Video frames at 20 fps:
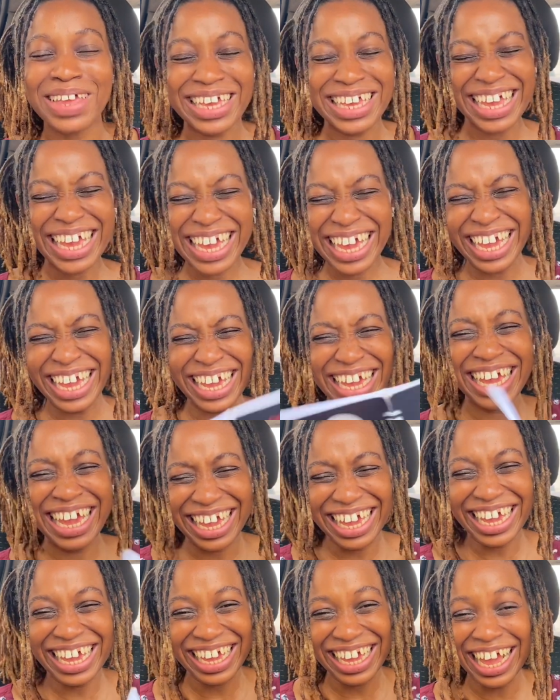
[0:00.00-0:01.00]

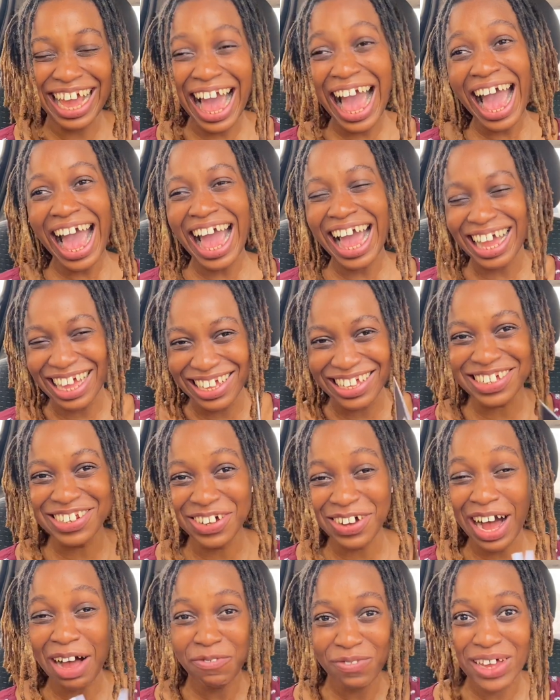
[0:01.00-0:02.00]
like, you
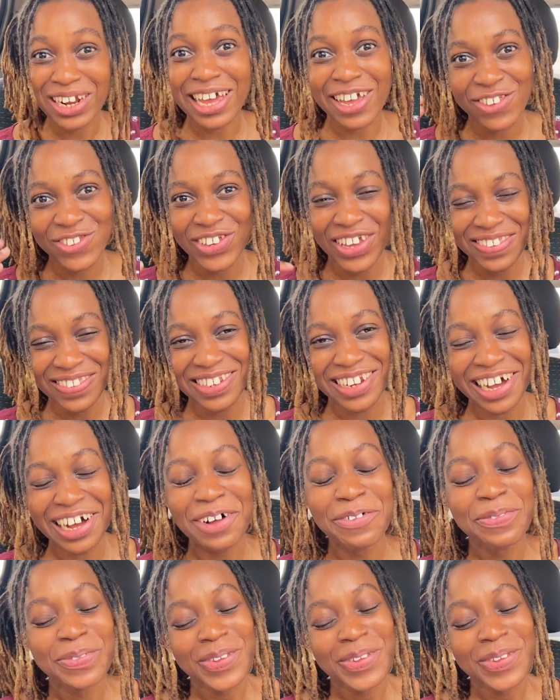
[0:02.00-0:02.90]
know, her father is chasing her.